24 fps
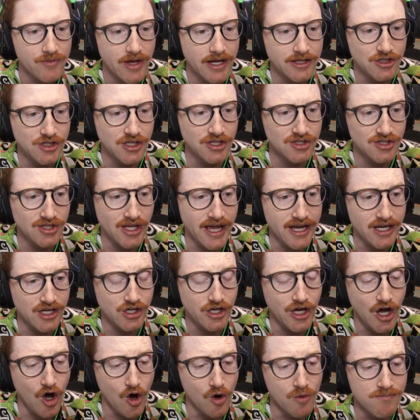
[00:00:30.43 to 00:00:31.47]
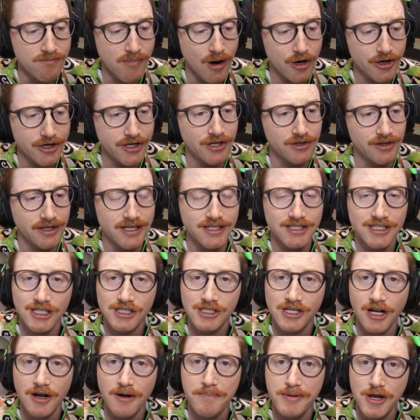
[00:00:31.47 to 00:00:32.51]
and she's like, yo, Mercules
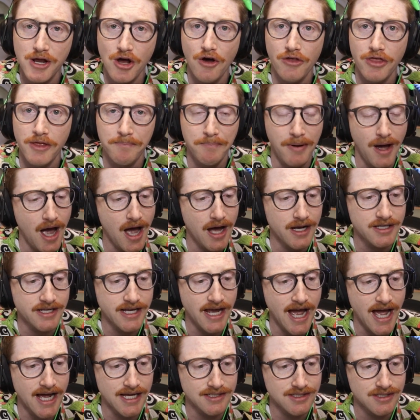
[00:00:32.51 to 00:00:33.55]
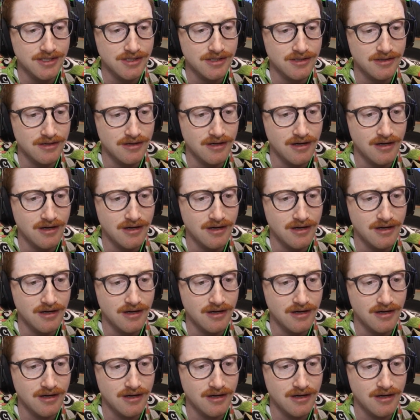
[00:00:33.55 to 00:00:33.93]
is going to be on the podcast.